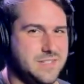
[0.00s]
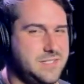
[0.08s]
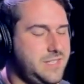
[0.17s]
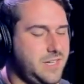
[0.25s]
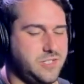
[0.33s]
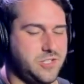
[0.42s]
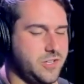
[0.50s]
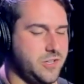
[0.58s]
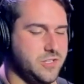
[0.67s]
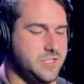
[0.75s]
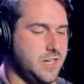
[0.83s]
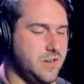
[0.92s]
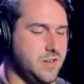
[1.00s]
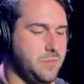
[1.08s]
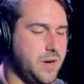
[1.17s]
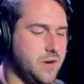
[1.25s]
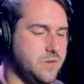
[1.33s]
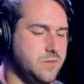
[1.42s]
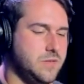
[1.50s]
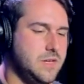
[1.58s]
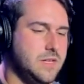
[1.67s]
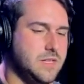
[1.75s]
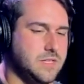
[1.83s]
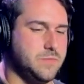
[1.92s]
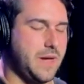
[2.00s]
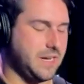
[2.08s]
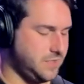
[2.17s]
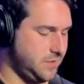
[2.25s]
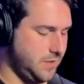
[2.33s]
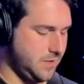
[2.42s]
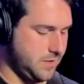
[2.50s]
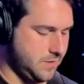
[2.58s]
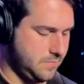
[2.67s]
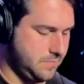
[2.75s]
Such a good sounding pedal. This is back to the